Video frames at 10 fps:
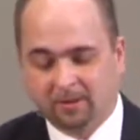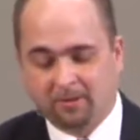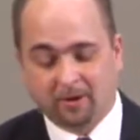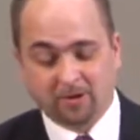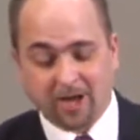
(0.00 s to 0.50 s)

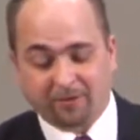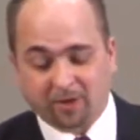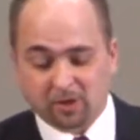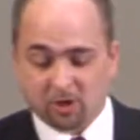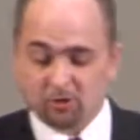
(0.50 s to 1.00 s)
There is
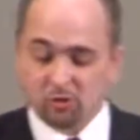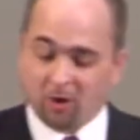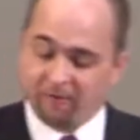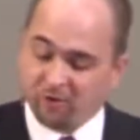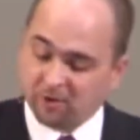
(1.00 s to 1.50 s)
nothing so
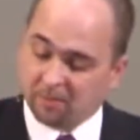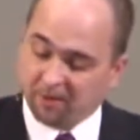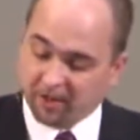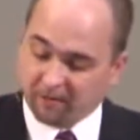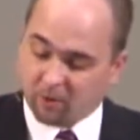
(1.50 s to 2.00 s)
joyful as a
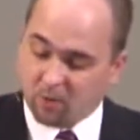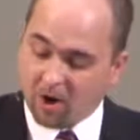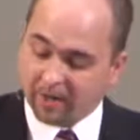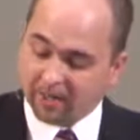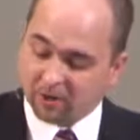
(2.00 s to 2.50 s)
believer
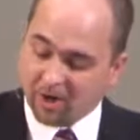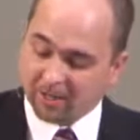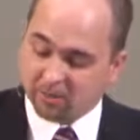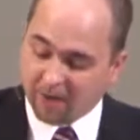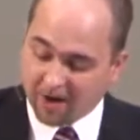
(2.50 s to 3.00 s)
walking
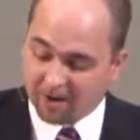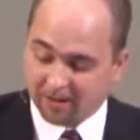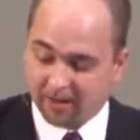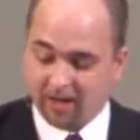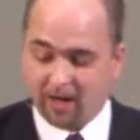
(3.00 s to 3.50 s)

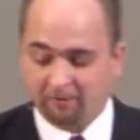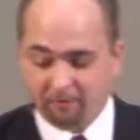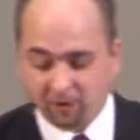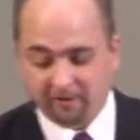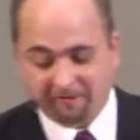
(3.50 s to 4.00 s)
transparently and
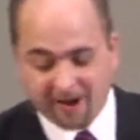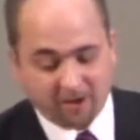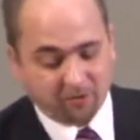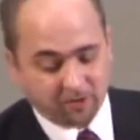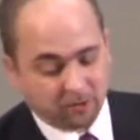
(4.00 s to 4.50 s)
full of
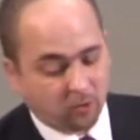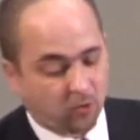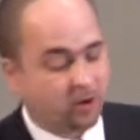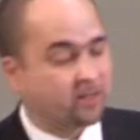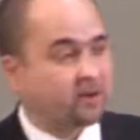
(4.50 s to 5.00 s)
faith in the
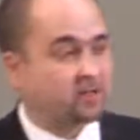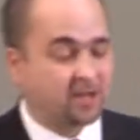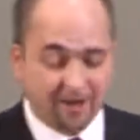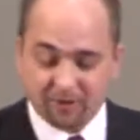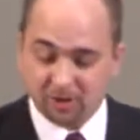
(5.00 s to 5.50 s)
Lord, and there is
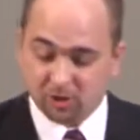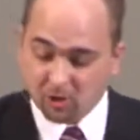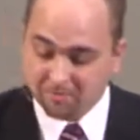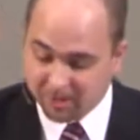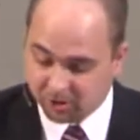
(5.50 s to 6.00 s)
nothing so
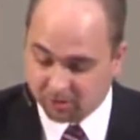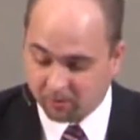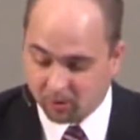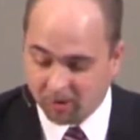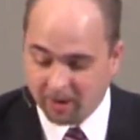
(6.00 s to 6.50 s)

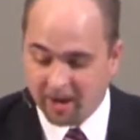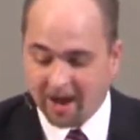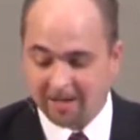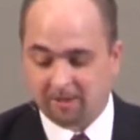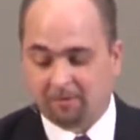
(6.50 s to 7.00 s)
miserable
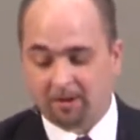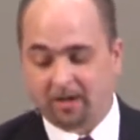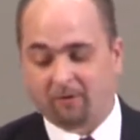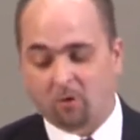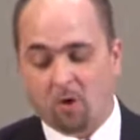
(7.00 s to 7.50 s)
as a
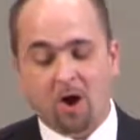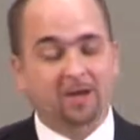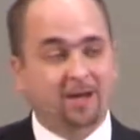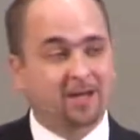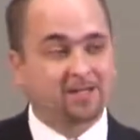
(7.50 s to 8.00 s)
believer
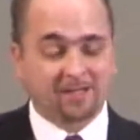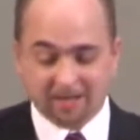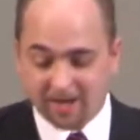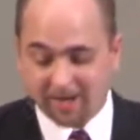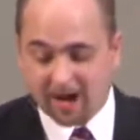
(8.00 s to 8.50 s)
walking in
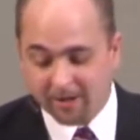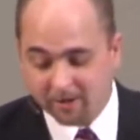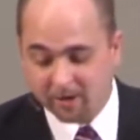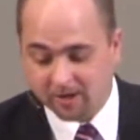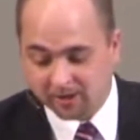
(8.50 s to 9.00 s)
sin
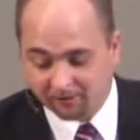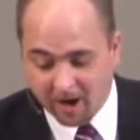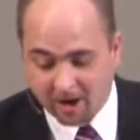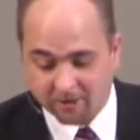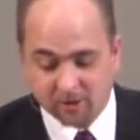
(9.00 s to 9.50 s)
under his
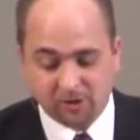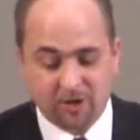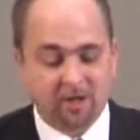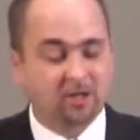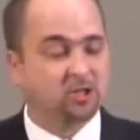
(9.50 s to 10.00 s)
Father's
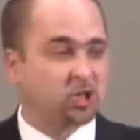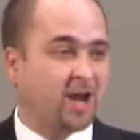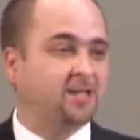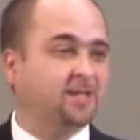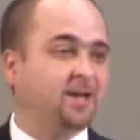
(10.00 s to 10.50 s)

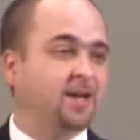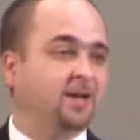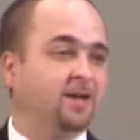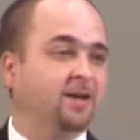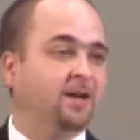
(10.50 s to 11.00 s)

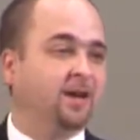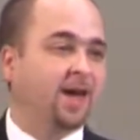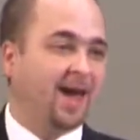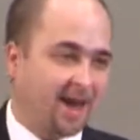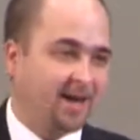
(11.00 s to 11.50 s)
chastening
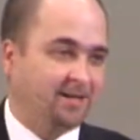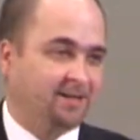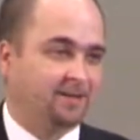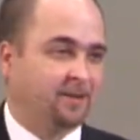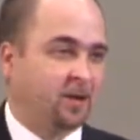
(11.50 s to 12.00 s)

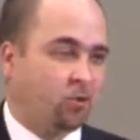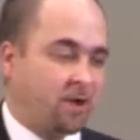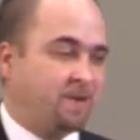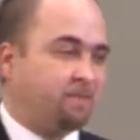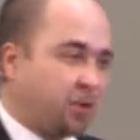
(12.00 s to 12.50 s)
hand.
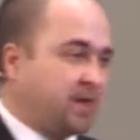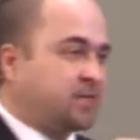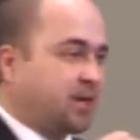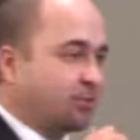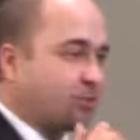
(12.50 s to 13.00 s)
We've been
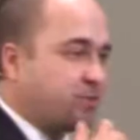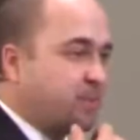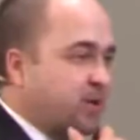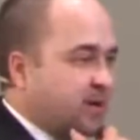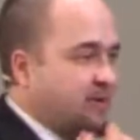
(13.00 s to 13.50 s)
preaching through the
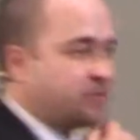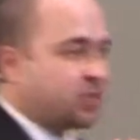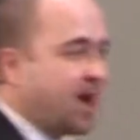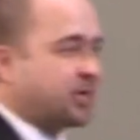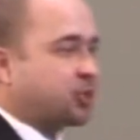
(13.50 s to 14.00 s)
book of
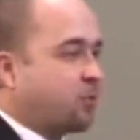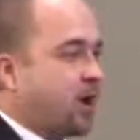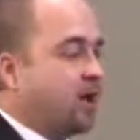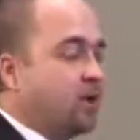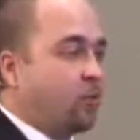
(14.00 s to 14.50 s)

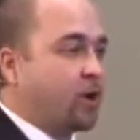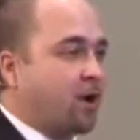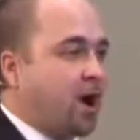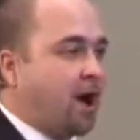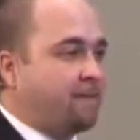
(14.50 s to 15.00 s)
Joshua. We're
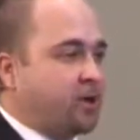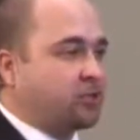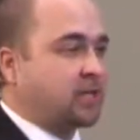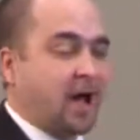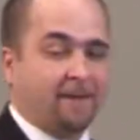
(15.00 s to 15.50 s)

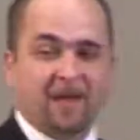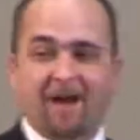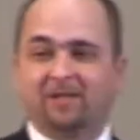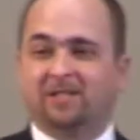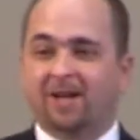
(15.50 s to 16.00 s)
almost time to
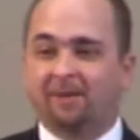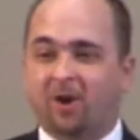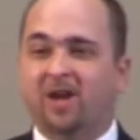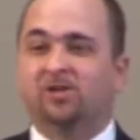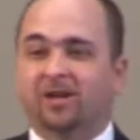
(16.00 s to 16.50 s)
have a
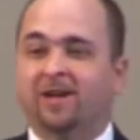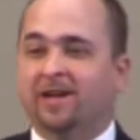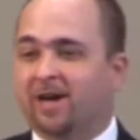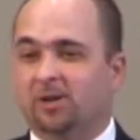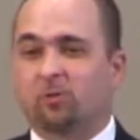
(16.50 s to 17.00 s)
celebration
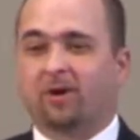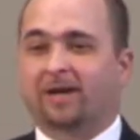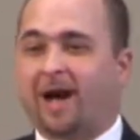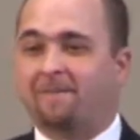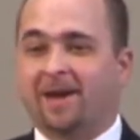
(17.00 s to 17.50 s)
because we're
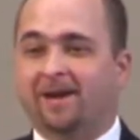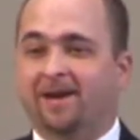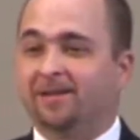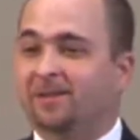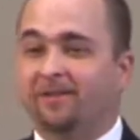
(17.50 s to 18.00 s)
coming
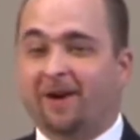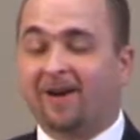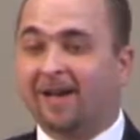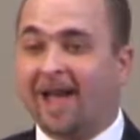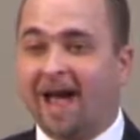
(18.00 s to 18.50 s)
to the
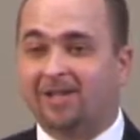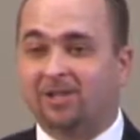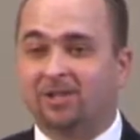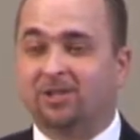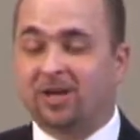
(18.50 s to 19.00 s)
very
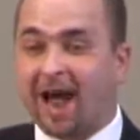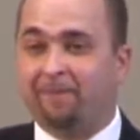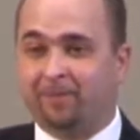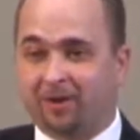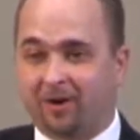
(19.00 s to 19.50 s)
last
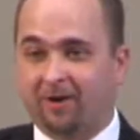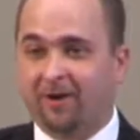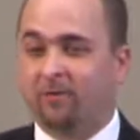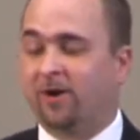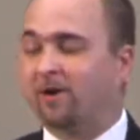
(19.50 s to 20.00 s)
chapter.
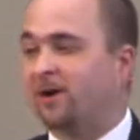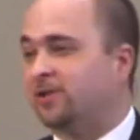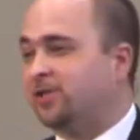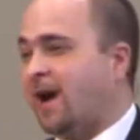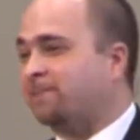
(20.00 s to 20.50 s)
We are
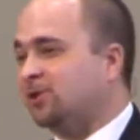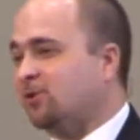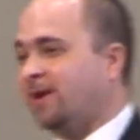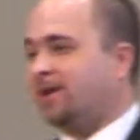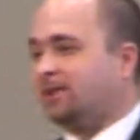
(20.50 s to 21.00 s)
on chapter
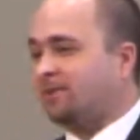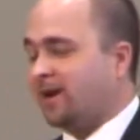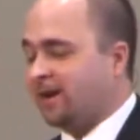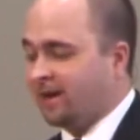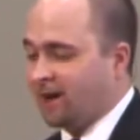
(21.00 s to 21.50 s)

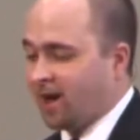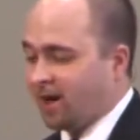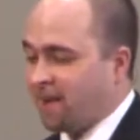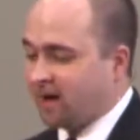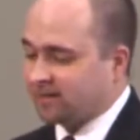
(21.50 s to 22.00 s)
23,
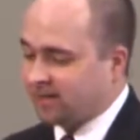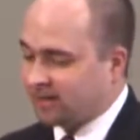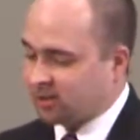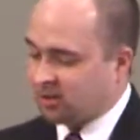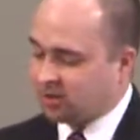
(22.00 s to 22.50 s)
about to
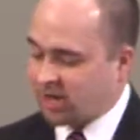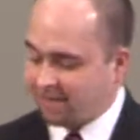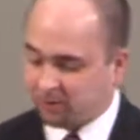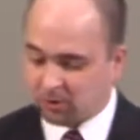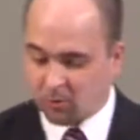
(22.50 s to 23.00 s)
hit
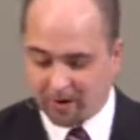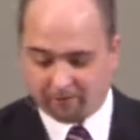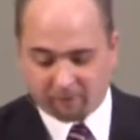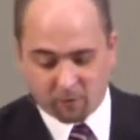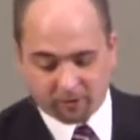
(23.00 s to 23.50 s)
chapter
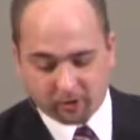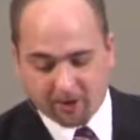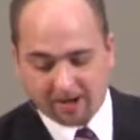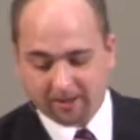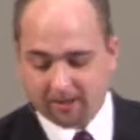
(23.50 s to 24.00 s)
24. The
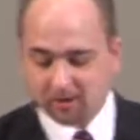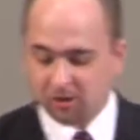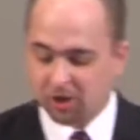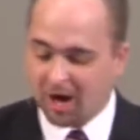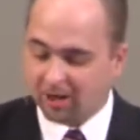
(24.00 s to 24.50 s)
great leader
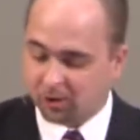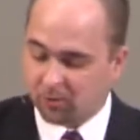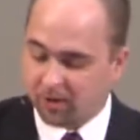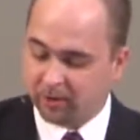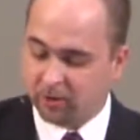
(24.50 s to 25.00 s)

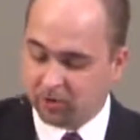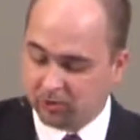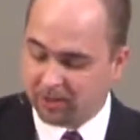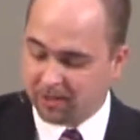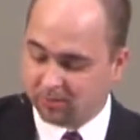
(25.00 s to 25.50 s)
Joshua knew
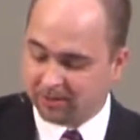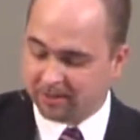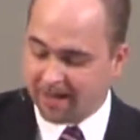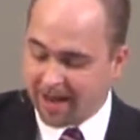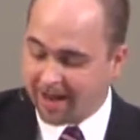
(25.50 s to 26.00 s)
that he was
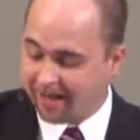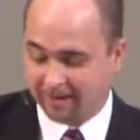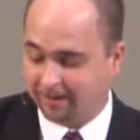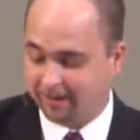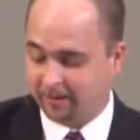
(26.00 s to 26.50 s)

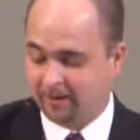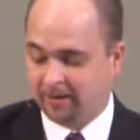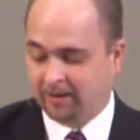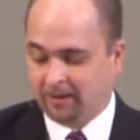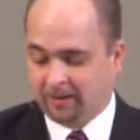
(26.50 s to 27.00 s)
dying.
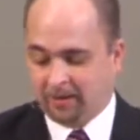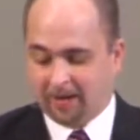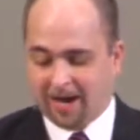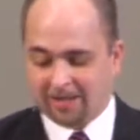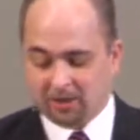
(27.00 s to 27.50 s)

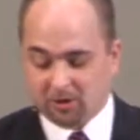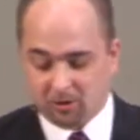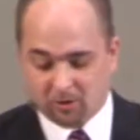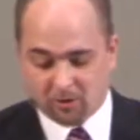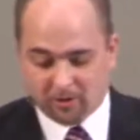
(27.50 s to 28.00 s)
And as he
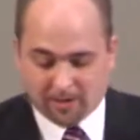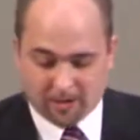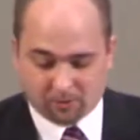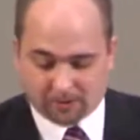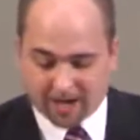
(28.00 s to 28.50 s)
knew he
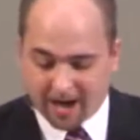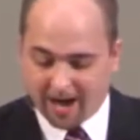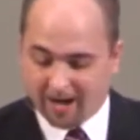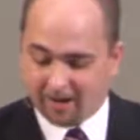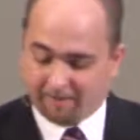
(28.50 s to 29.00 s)
was
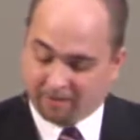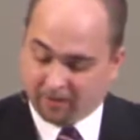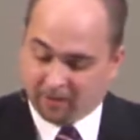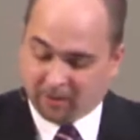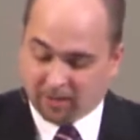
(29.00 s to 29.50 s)
dying,
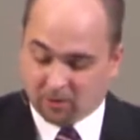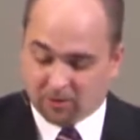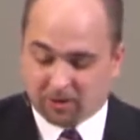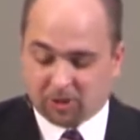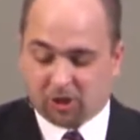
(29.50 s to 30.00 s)
he knew
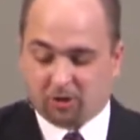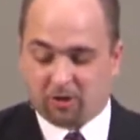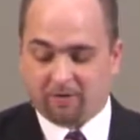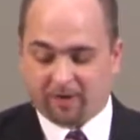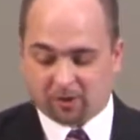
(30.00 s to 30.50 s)
that the
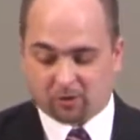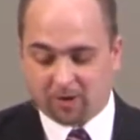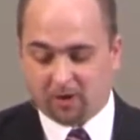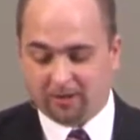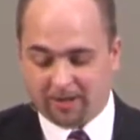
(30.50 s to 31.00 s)
children of
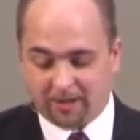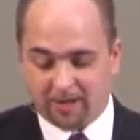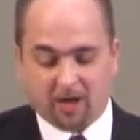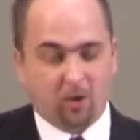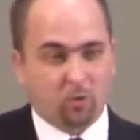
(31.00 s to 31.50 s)
Israel
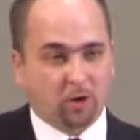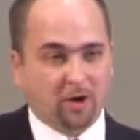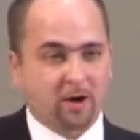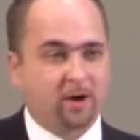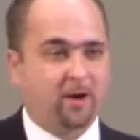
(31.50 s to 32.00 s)
needed a
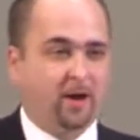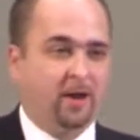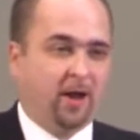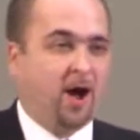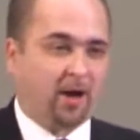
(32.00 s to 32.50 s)
word,
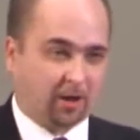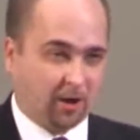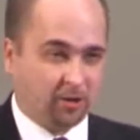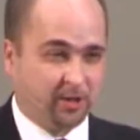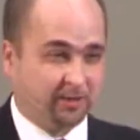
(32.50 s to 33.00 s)
a
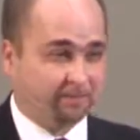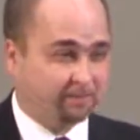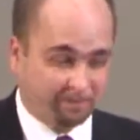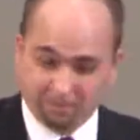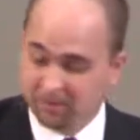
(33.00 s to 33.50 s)
closing,
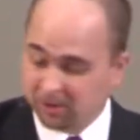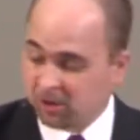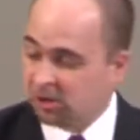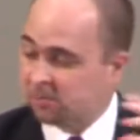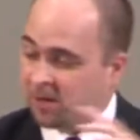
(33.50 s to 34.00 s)

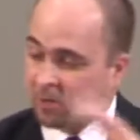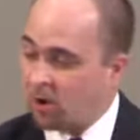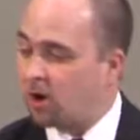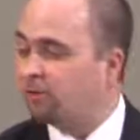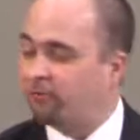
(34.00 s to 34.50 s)
excuse me,
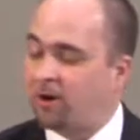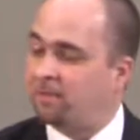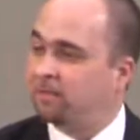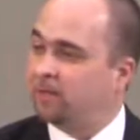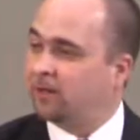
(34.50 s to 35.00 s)
word
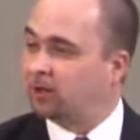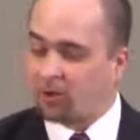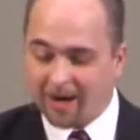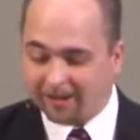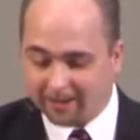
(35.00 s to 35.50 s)
from the
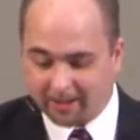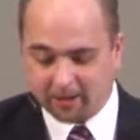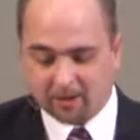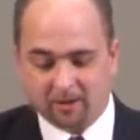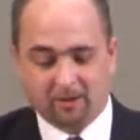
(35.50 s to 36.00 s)
great
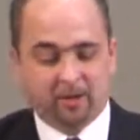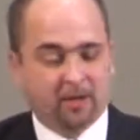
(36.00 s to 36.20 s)
leader.